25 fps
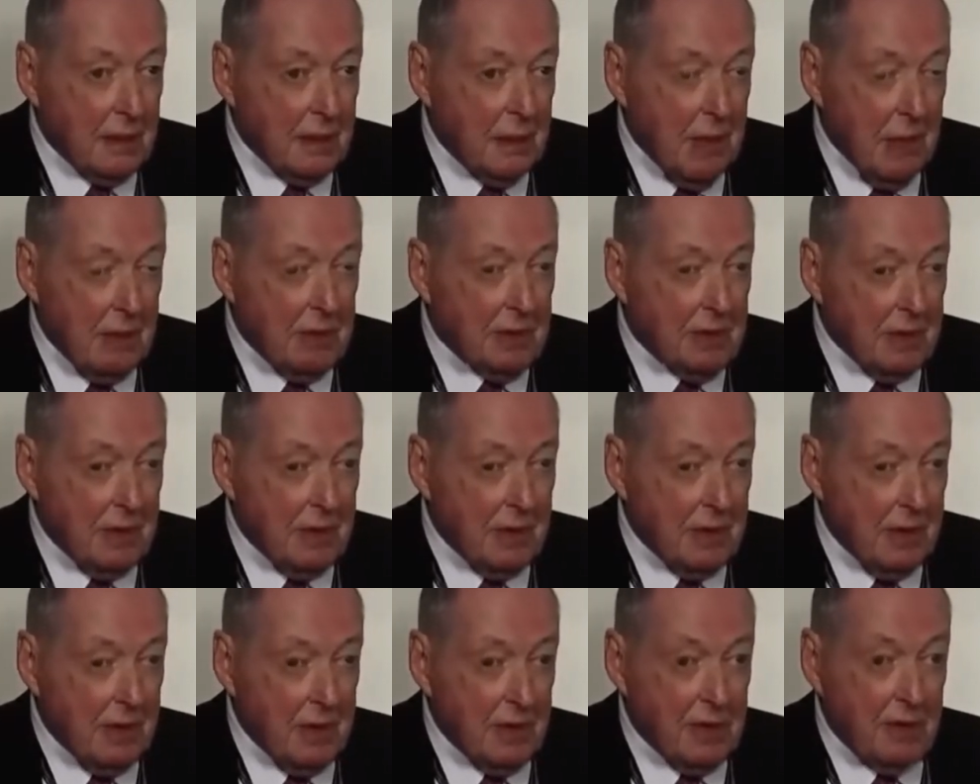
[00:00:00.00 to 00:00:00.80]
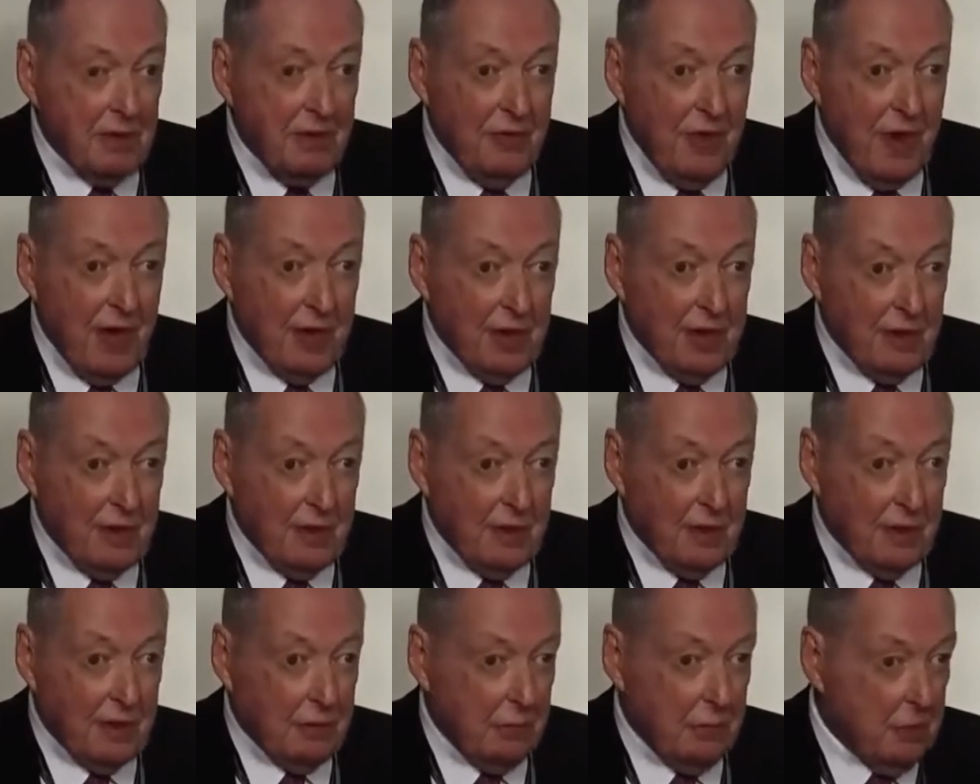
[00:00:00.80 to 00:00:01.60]
demonstrating its
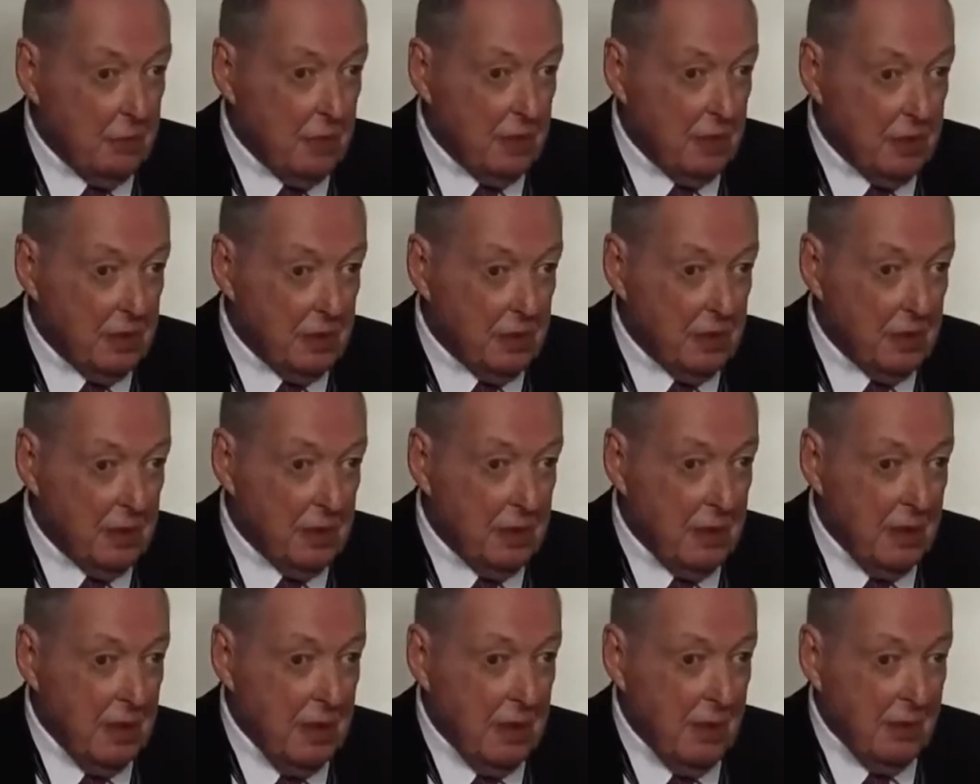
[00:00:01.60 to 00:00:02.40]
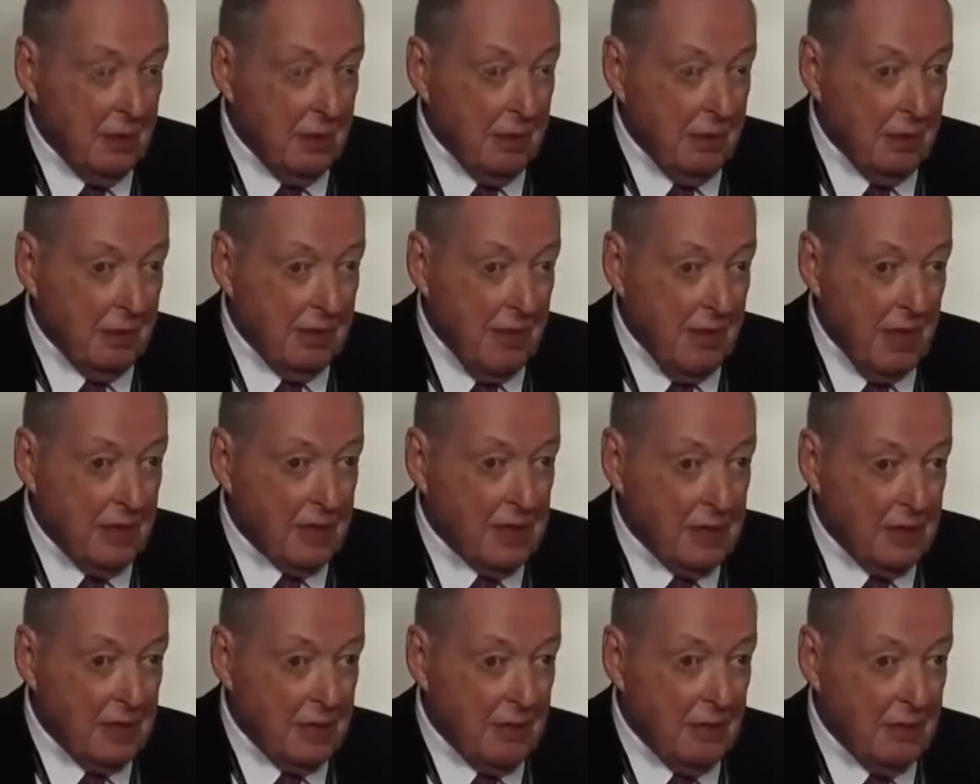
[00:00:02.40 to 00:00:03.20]
effectiveness both in
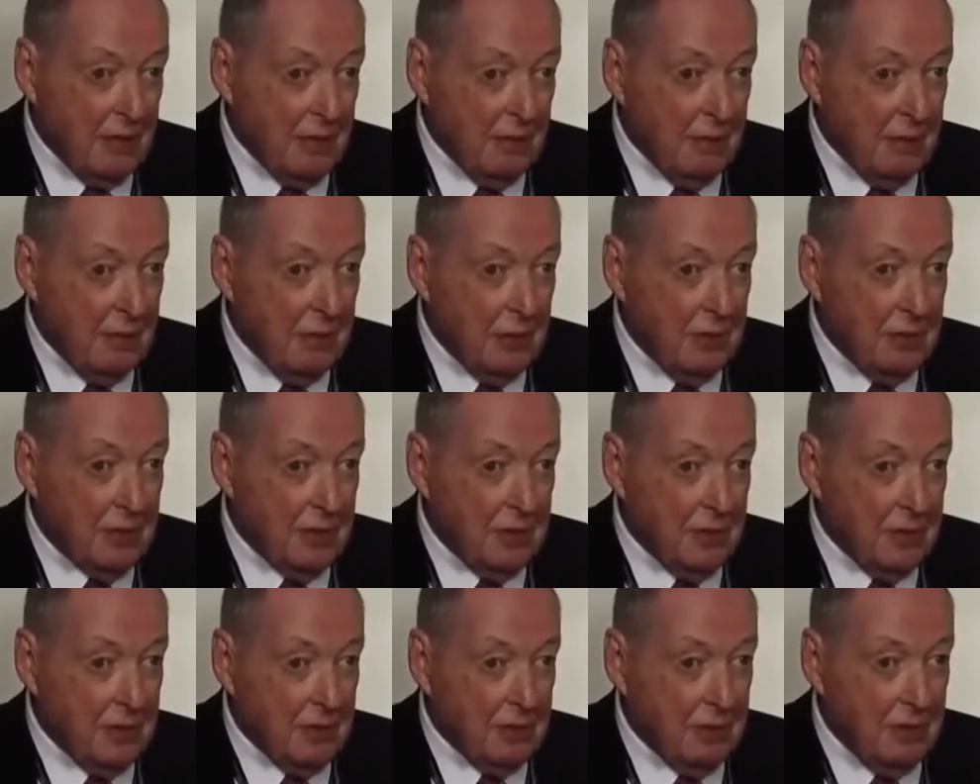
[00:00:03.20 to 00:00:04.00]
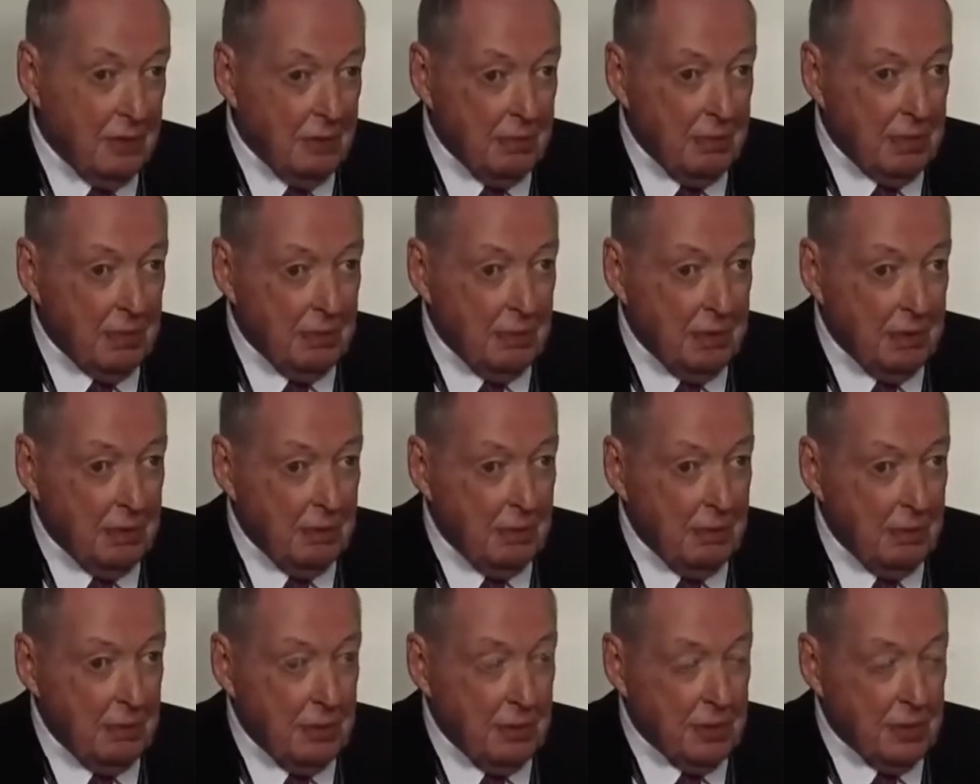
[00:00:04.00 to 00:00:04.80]
prevention of thrombosis, treatment of
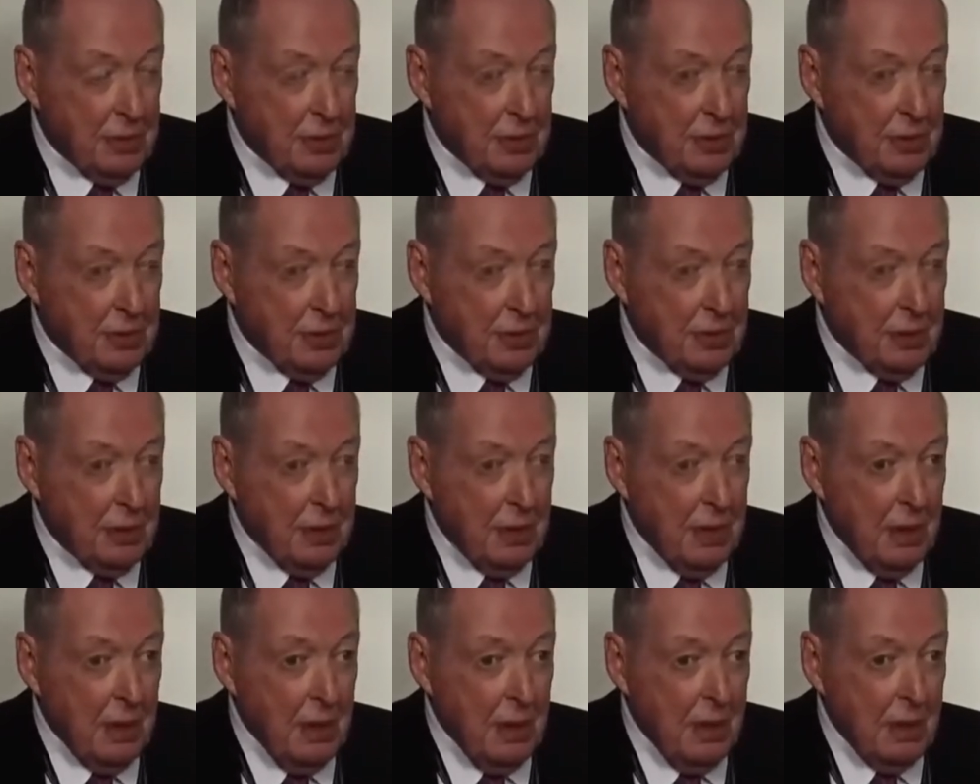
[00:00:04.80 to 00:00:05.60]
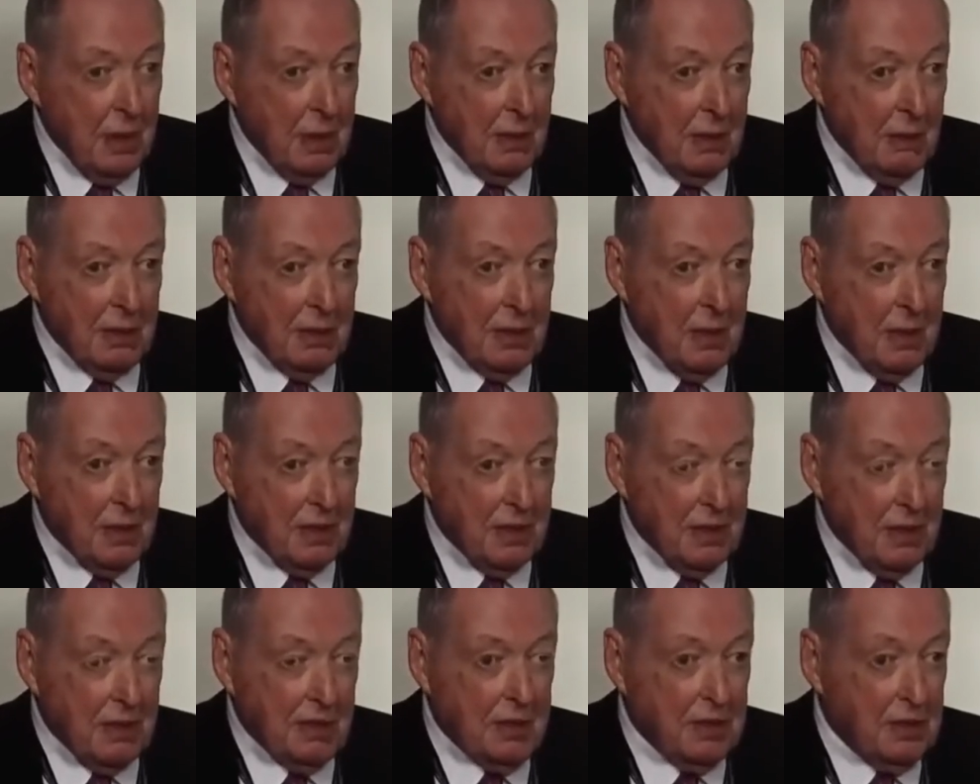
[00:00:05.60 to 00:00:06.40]
thrombosis, and a
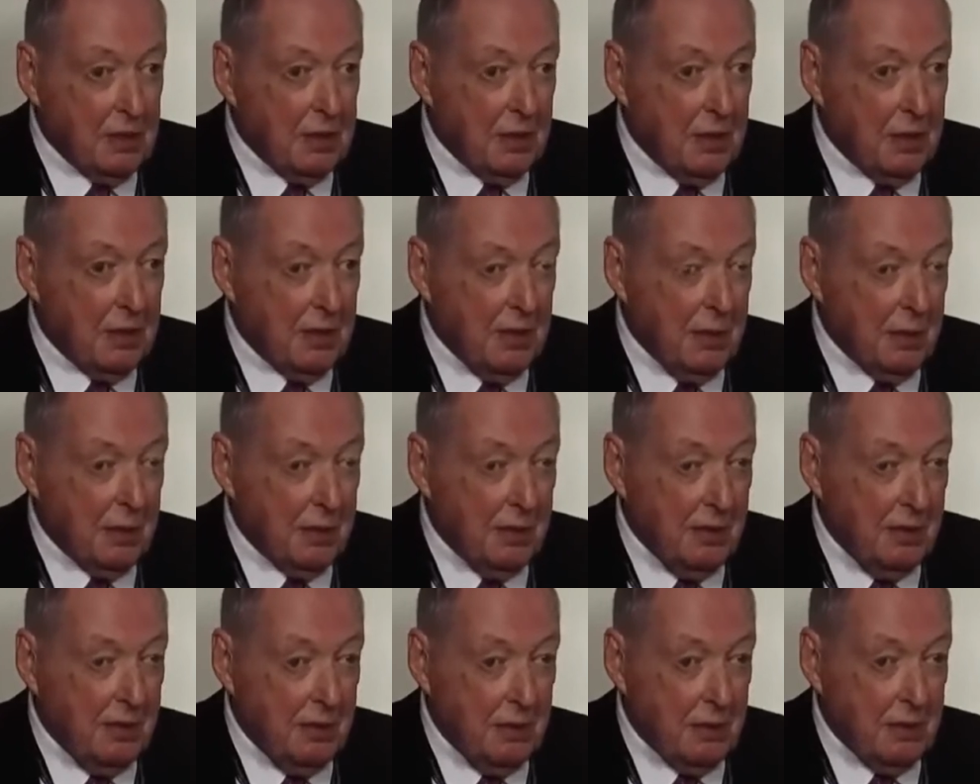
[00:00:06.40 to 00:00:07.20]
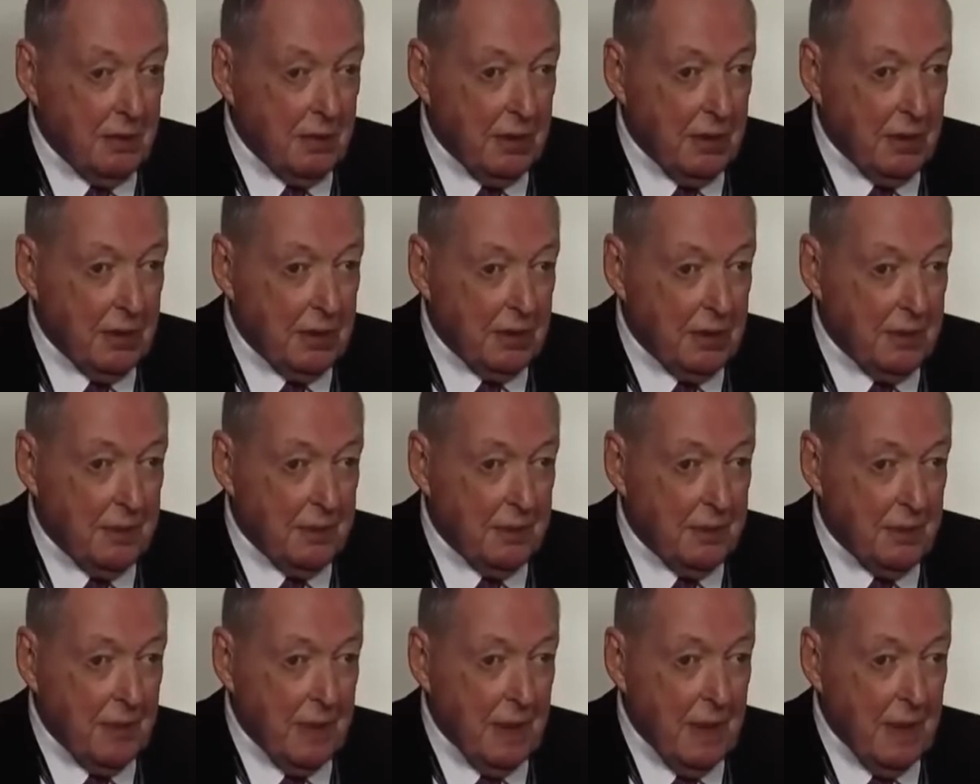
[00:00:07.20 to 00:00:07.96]
reduction of stroke and atrial fibrillation.